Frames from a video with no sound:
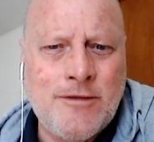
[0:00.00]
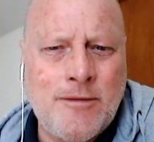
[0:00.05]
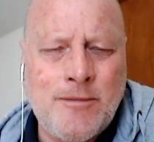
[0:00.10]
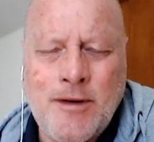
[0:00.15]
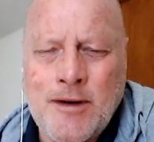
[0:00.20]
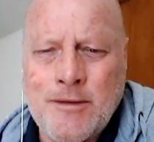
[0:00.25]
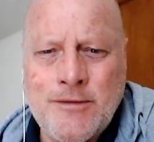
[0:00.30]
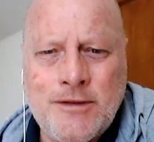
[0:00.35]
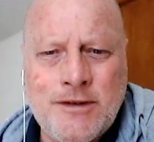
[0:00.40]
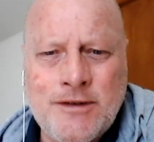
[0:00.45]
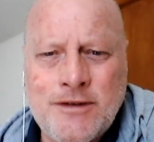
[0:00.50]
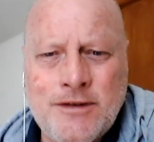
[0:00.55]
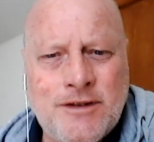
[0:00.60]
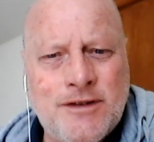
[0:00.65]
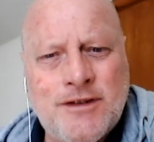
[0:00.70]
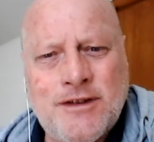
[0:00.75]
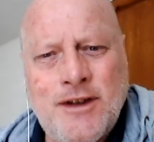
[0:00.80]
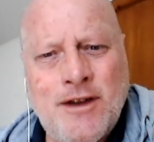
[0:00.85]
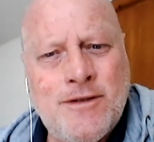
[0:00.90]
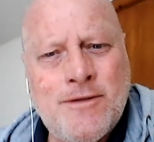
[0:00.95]
him, I'm
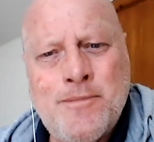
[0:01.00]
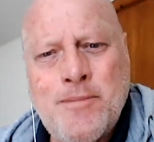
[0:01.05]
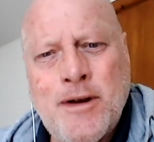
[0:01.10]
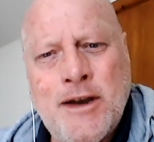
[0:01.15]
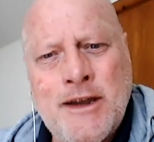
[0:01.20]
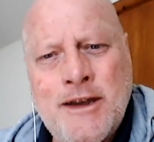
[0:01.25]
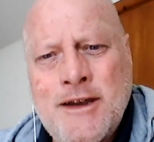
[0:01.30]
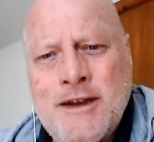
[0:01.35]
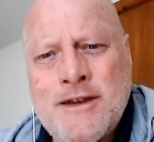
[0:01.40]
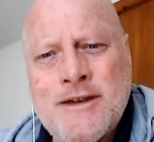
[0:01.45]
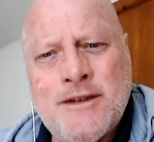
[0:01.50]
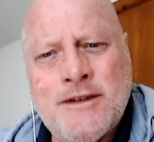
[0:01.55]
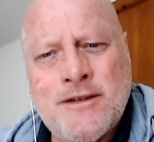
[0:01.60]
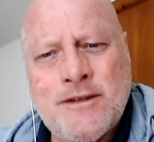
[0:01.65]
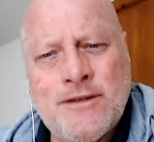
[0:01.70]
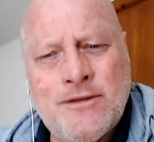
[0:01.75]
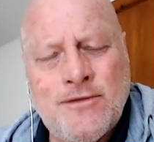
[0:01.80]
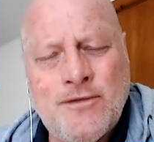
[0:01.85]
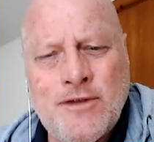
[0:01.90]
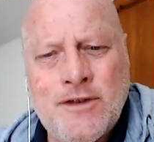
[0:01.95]
just so
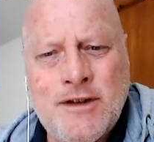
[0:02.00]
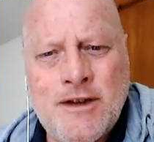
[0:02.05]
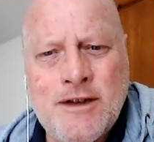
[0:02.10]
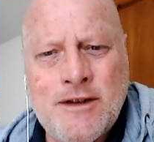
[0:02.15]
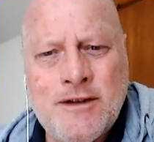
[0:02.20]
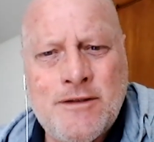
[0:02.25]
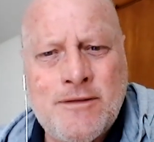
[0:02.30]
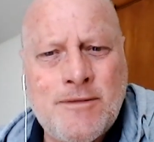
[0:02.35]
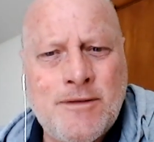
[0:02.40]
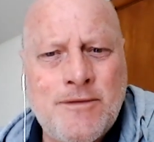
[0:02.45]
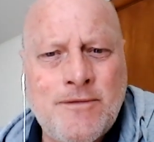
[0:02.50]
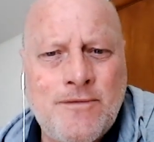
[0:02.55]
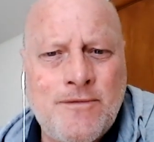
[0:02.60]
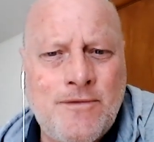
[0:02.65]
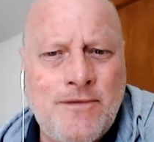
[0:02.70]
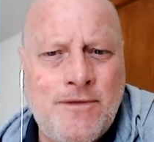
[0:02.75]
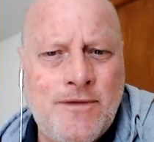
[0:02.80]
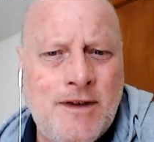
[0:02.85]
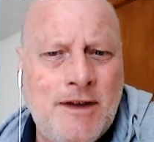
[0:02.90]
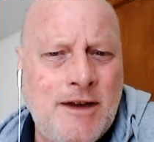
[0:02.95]
pleased for you and
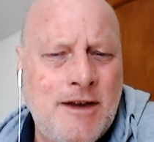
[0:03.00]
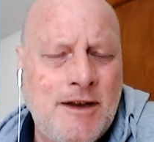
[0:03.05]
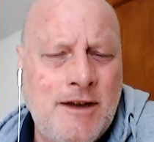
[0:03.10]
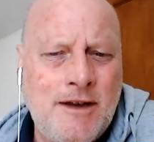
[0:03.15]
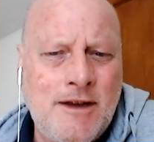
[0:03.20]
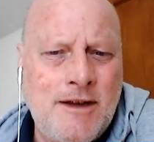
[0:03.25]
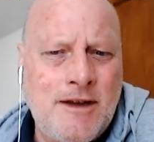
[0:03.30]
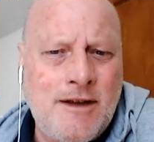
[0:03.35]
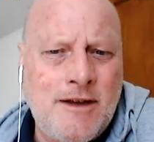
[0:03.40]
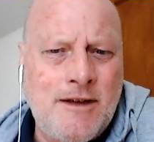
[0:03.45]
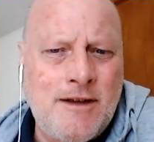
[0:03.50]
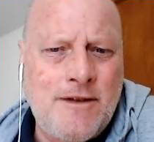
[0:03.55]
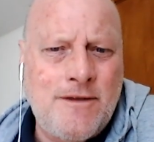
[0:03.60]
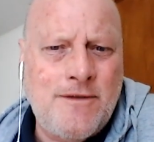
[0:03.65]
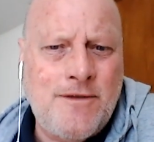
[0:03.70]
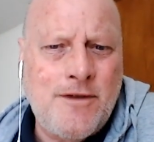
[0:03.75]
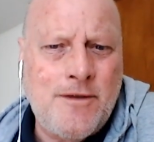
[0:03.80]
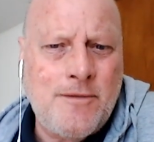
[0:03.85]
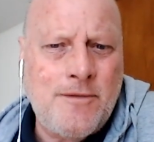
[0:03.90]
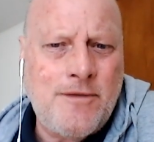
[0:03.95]

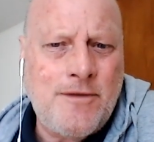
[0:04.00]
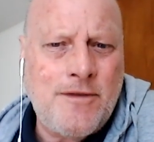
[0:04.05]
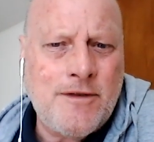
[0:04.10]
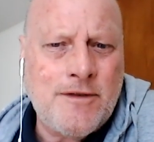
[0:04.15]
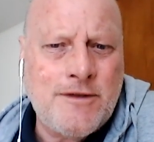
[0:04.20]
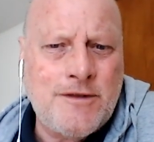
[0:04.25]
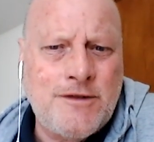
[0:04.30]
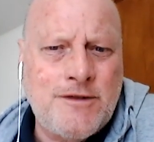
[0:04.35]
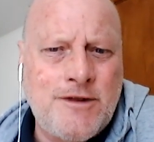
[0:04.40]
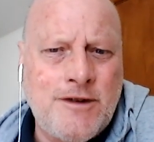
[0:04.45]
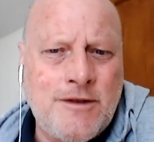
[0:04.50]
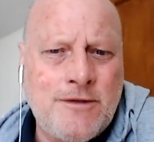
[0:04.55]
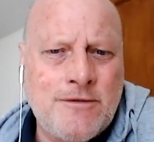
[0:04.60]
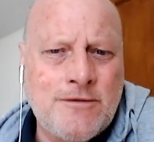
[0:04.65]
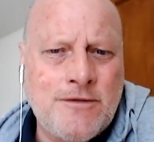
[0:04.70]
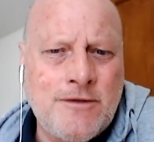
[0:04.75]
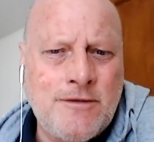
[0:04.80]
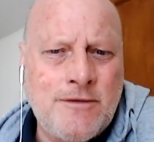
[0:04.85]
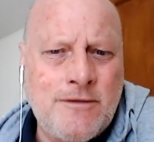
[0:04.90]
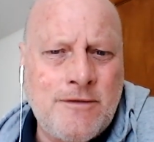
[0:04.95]
for his
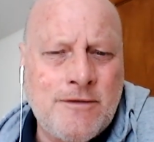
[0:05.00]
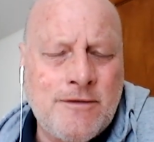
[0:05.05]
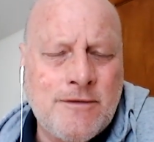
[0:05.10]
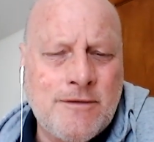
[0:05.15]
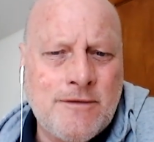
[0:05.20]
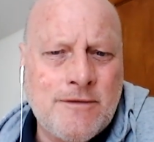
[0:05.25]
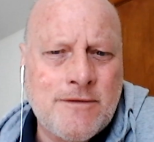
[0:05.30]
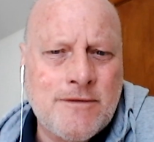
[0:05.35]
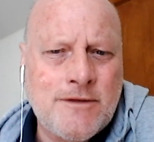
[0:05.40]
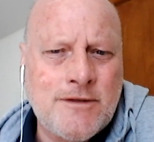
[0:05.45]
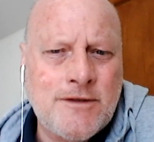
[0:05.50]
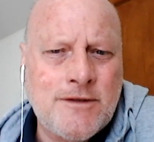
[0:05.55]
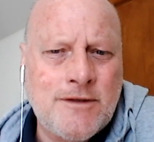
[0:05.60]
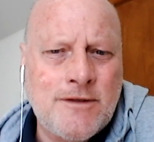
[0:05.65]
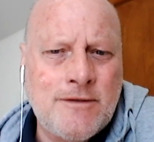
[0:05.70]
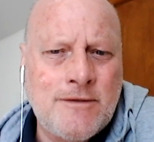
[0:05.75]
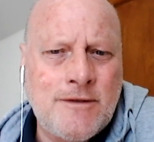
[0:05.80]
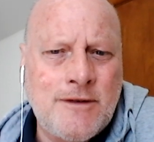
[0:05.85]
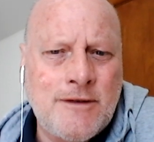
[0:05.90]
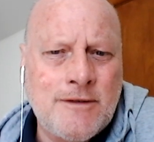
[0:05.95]
children, for his
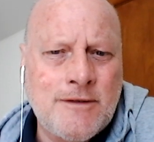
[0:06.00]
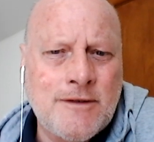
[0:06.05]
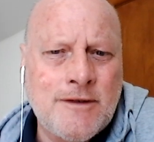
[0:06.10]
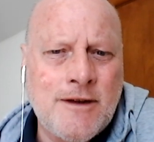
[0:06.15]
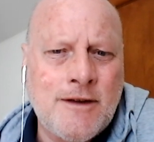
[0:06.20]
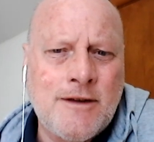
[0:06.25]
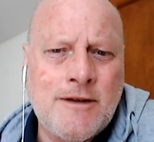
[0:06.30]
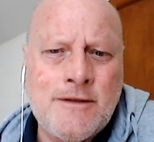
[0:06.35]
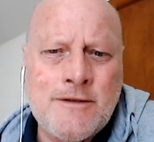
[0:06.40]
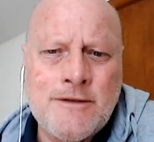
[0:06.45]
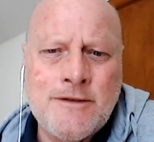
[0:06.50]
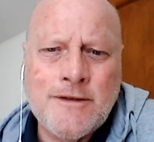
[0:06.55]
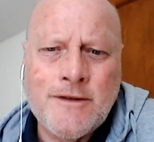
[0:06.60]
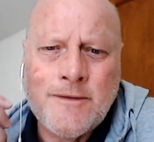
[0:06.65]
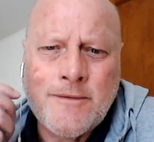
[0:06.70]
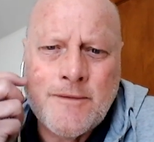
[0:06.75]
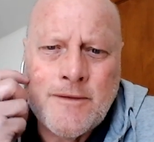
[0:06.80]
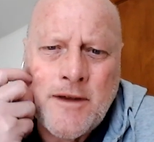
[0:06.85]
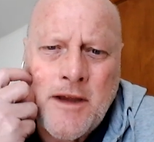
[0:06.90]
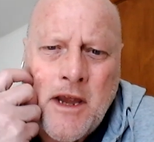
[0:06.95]
two little girls
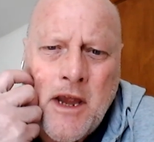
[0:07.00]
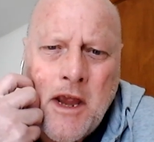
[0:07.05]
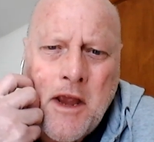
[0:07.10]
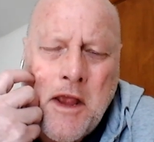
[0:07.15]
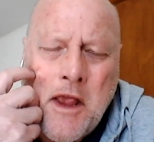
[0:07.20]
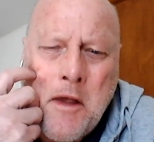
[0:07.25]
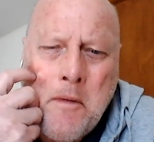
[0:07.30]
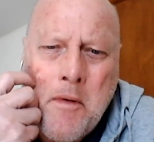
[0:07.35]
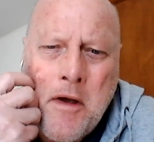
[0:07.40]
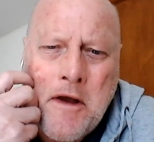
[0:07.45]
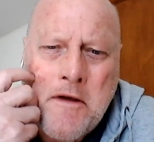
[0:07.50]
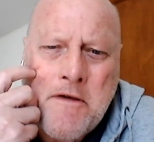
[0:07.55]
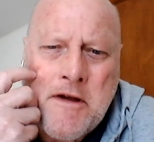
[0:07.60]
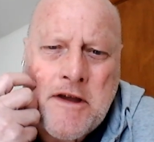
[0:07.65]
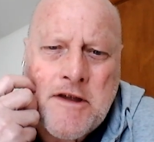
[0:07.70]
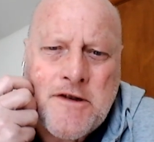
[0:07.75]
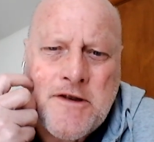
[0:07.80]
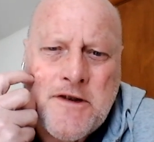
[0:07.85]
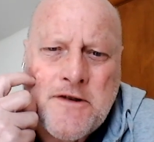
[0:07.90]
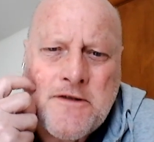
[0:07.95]
and my
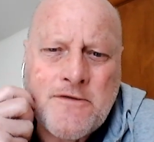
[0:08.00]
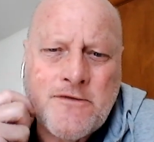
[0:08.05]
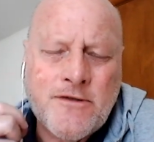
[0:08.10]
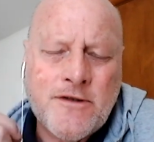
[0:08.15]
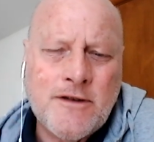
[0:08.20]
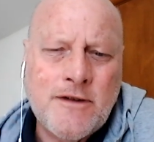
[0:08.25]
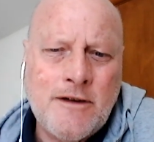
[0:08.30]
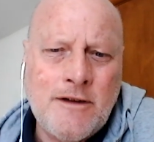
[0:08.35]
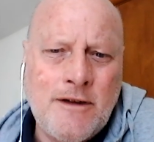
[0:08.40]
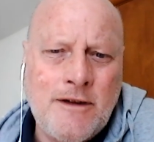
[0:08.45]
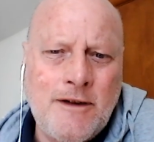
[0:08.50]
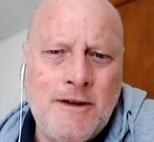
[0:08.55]
grandchildren.